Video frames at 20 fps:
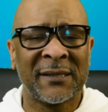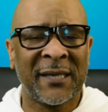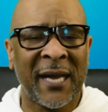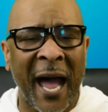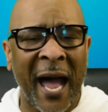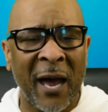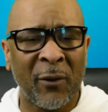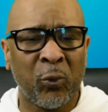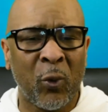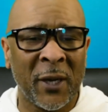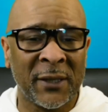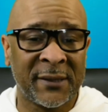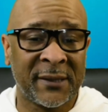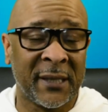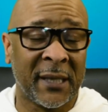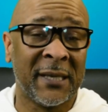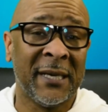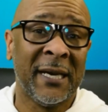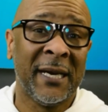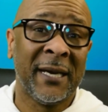God wants
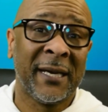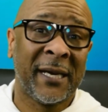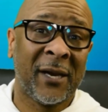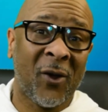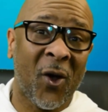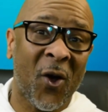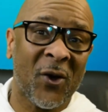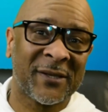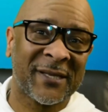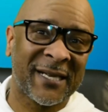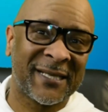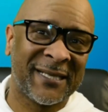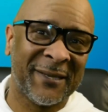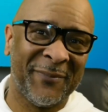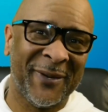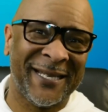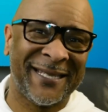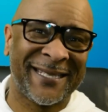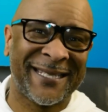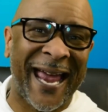to cause us to
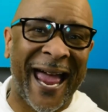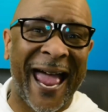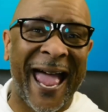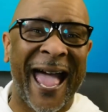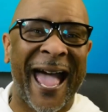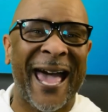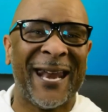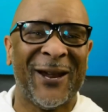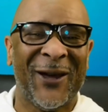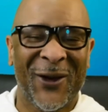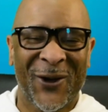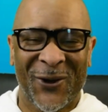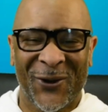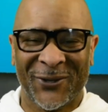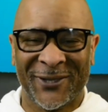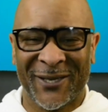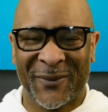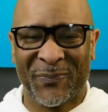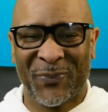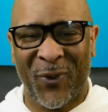be sad
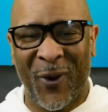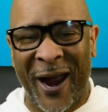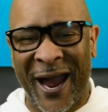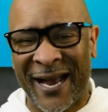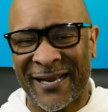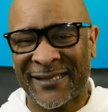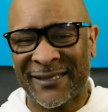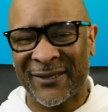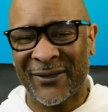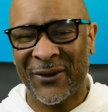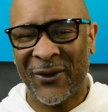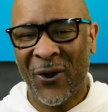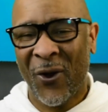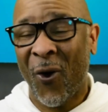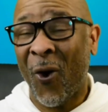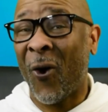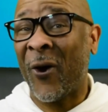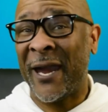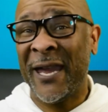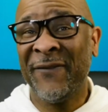or depressed
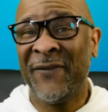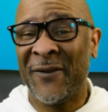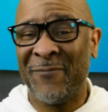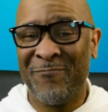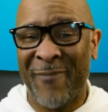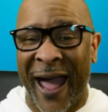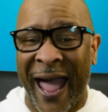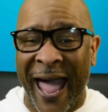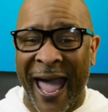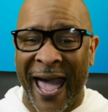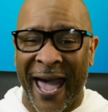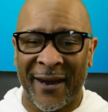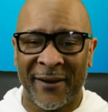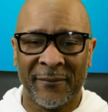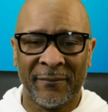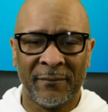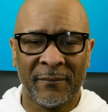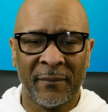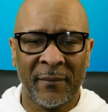or even mad.